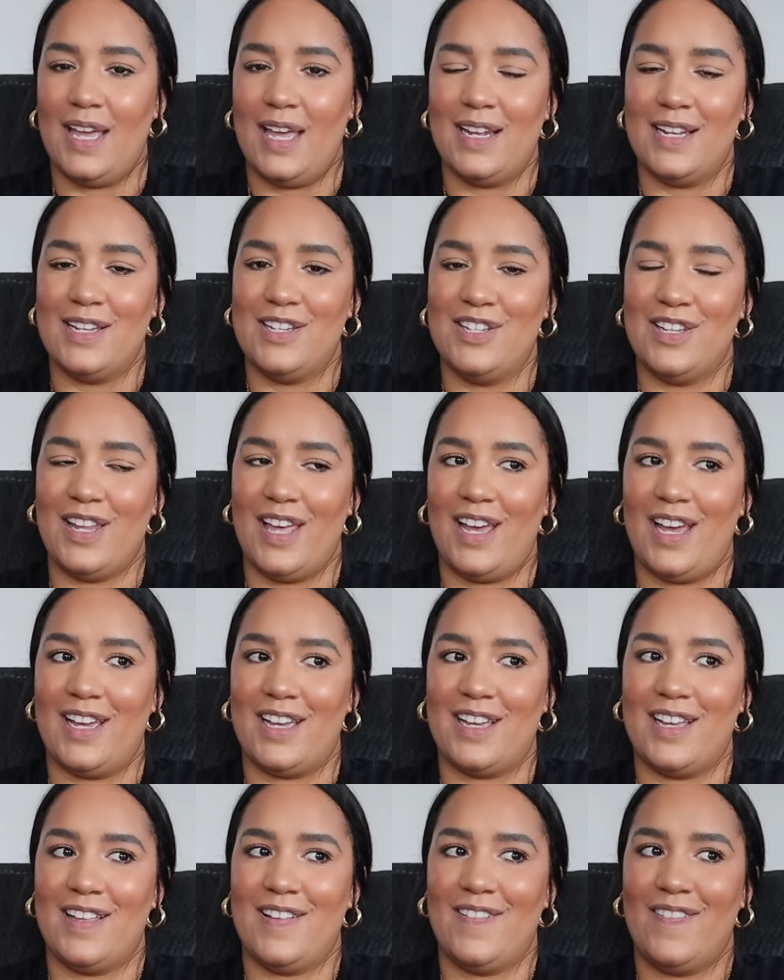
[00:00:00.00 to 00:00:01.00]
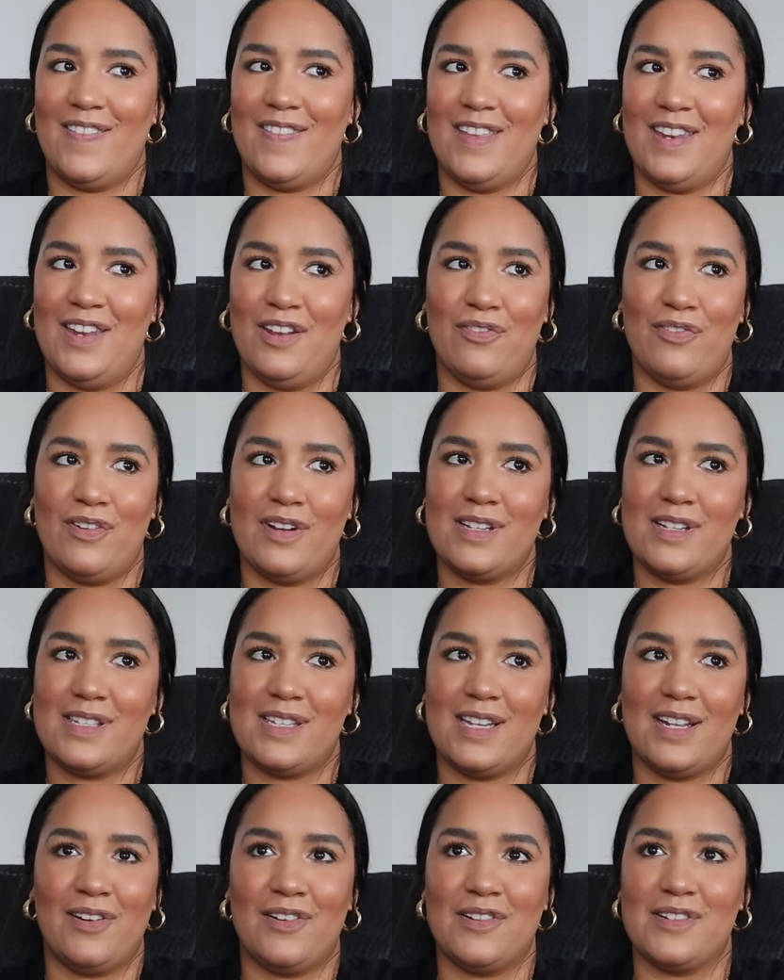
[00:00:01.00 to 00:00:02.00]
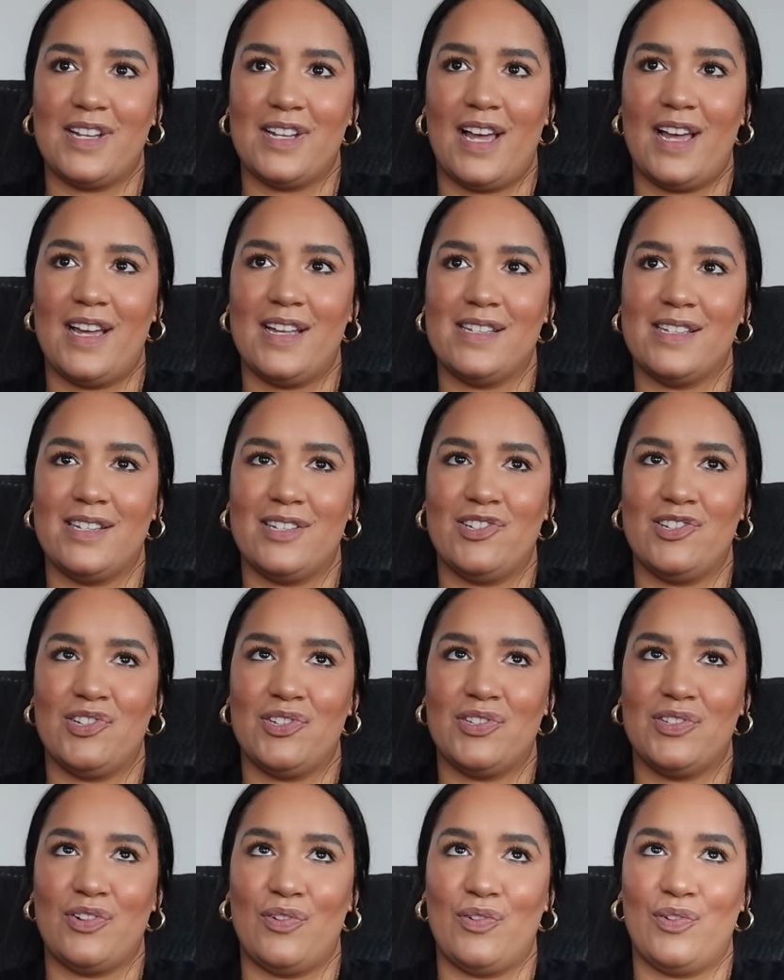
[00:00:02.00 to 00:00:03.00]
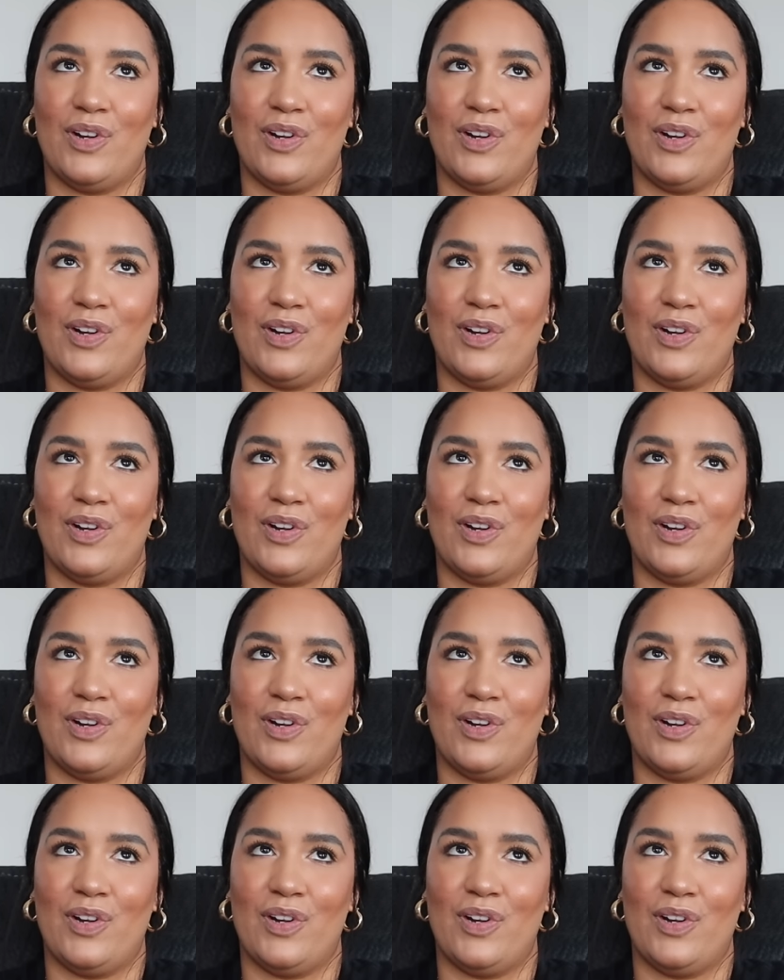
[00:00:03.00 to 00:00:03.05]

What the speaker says: And like the difference in her size is just so